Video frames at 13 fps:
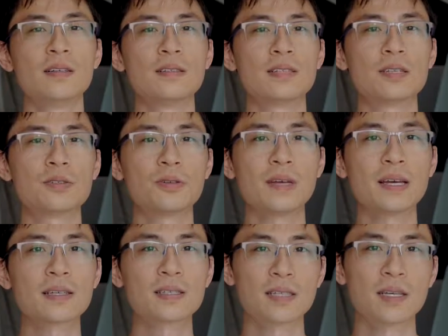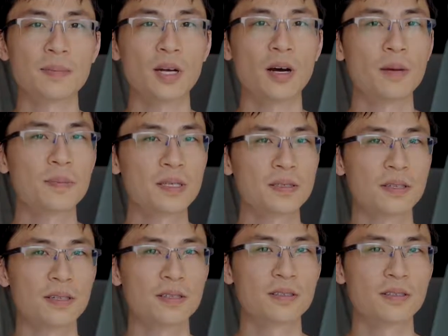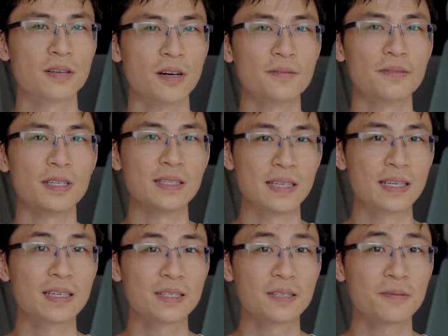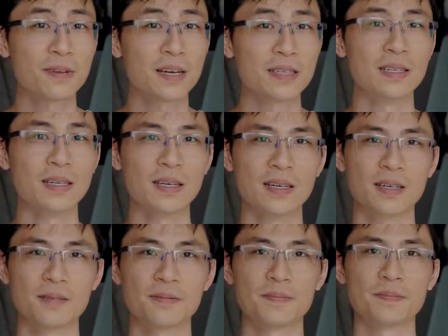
Just to accept the opposite of the negative idea.